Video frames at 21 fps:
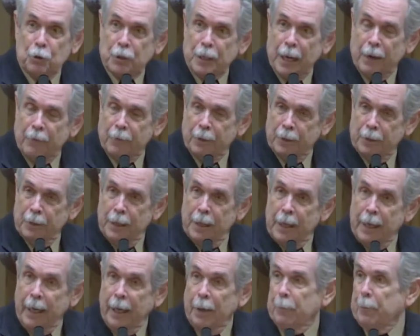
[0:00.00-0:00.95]
7
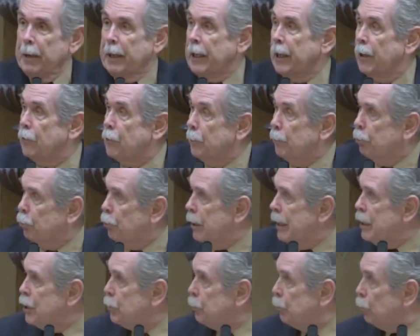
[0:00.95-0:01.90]
and many of the
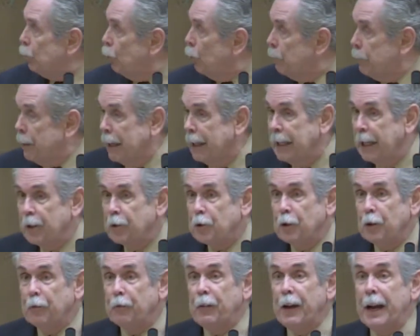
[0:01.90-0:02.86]
priests were obedient to
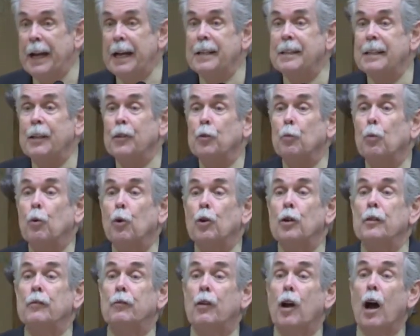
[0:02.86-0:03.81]
the faith, and the
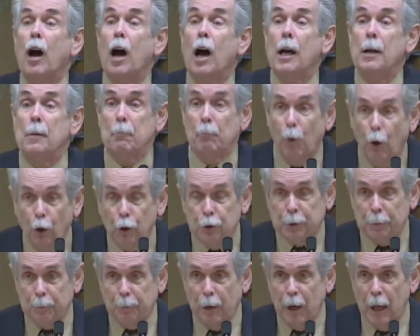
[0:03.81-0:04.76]
word of God
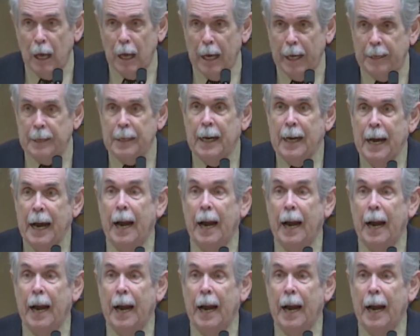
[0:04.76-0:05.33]
multiplied,